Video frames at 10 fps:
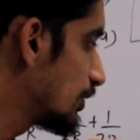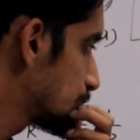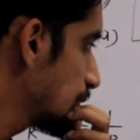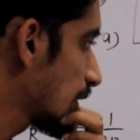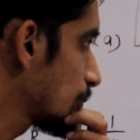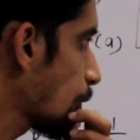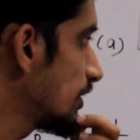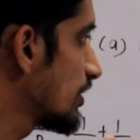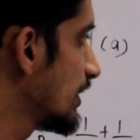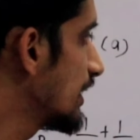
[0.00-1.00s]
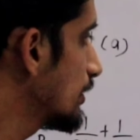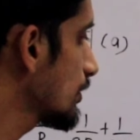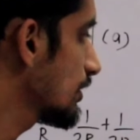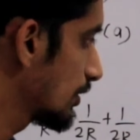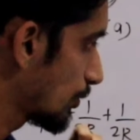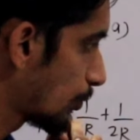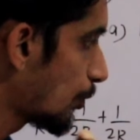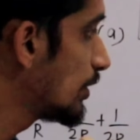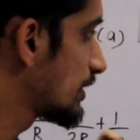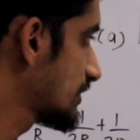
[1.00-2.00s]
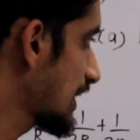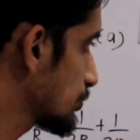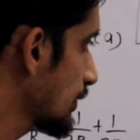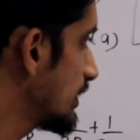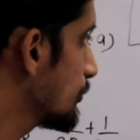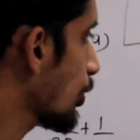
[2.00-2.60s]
gives me 1.38 volt. That's why in the